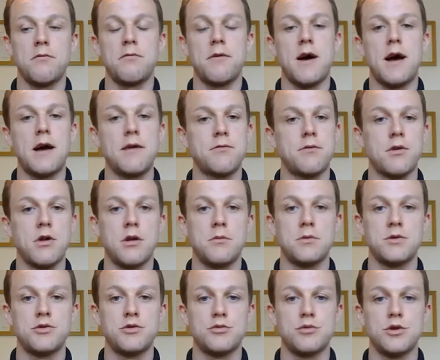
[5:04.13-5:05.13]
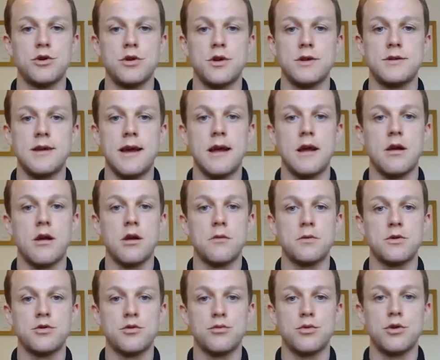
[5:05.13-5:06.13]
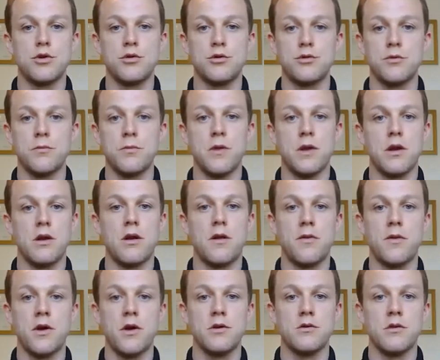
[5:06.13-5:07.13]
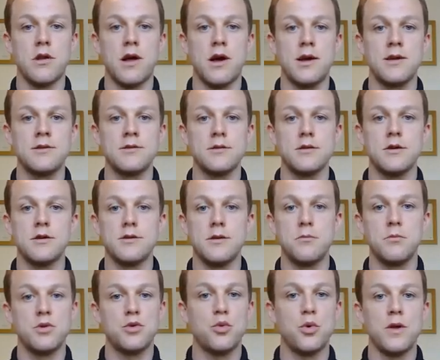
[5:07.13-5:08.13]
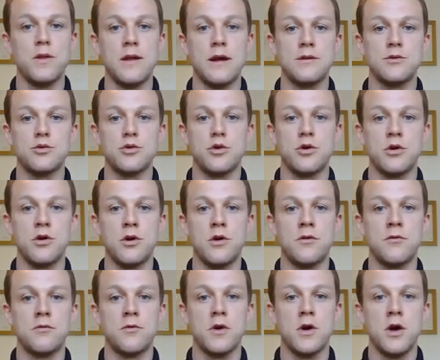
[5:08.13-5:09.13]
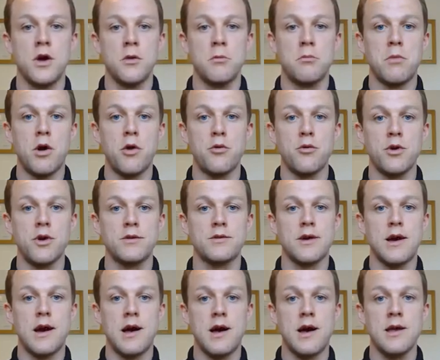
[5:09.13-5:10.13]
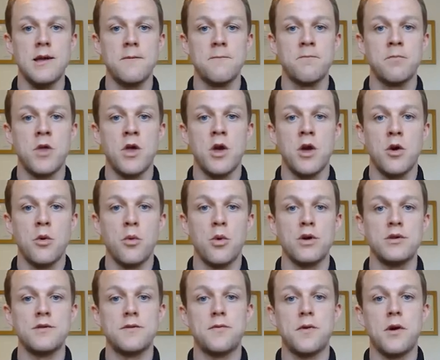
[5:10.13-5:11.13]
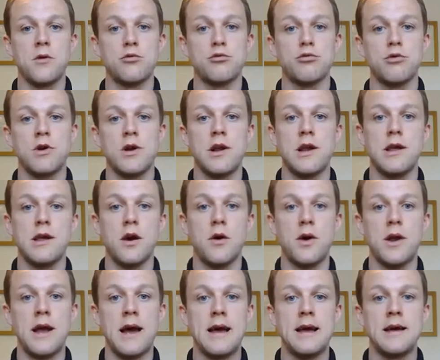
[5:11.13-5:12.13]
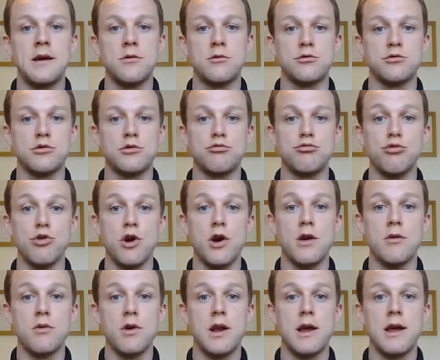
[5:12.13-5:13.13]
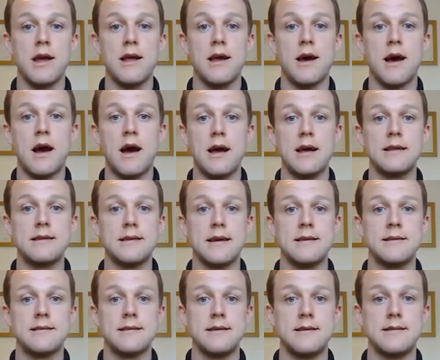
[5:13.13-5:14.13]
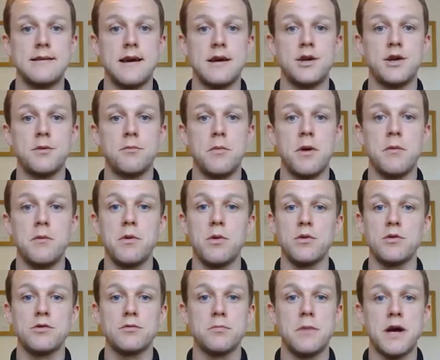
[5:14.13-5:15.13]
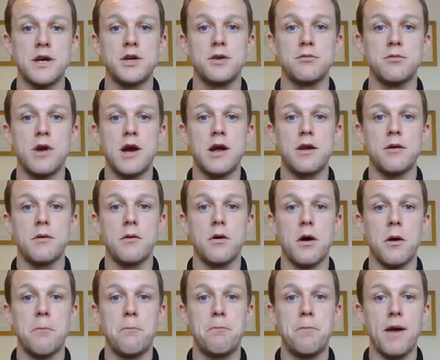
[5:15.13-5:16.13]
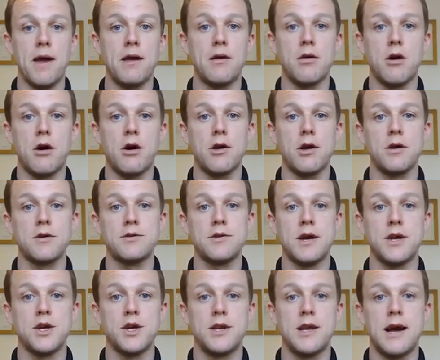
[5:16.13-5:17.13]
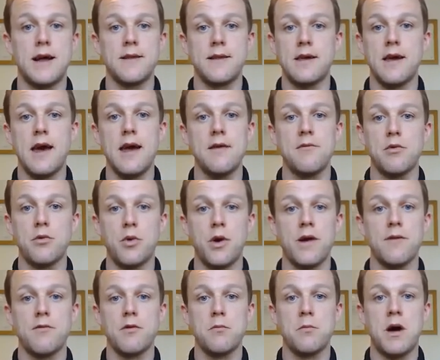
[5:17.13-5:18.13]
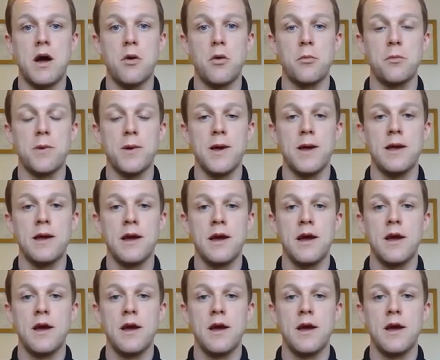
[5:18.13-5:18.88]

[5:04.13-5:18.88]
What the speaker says: 5 kilometre run, a 10 kilometre run, or something along those lines, as in between that sort of moderate to high. Whereas if I was really going at it, it was really, really high intensity session, maybe you were smashing around a big cardio session down the cave or whatever it might be,